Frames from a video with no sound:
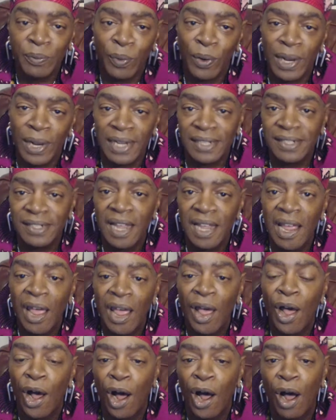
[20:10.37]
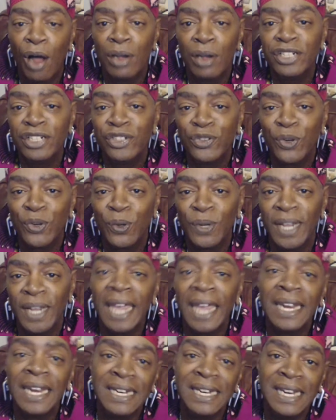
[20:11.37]
prince. All is
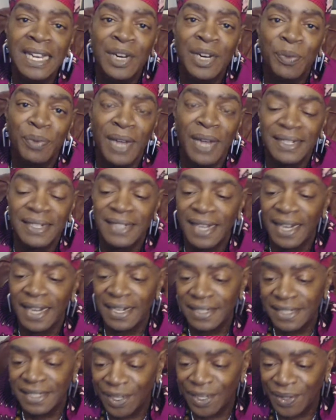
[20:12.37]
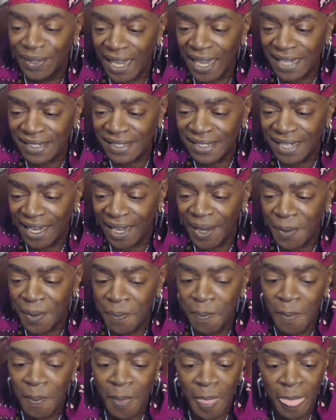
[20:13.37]
truly and indeed a blessing. Until next time.
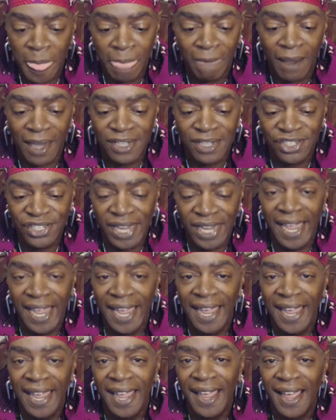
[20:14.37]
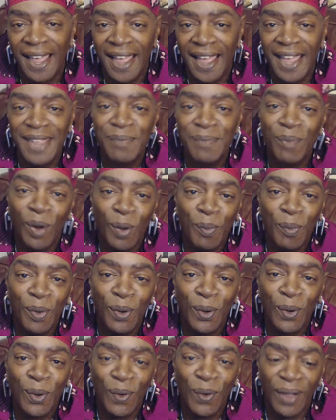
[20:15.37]
Ashe,
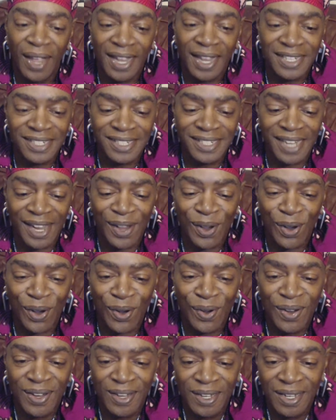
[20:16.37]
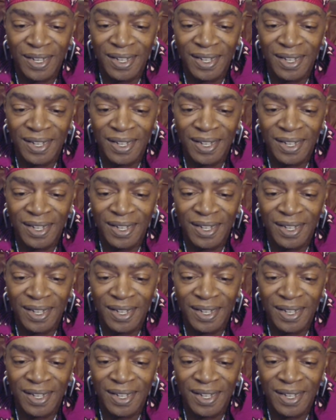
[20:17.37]
Aibobo, Asheo.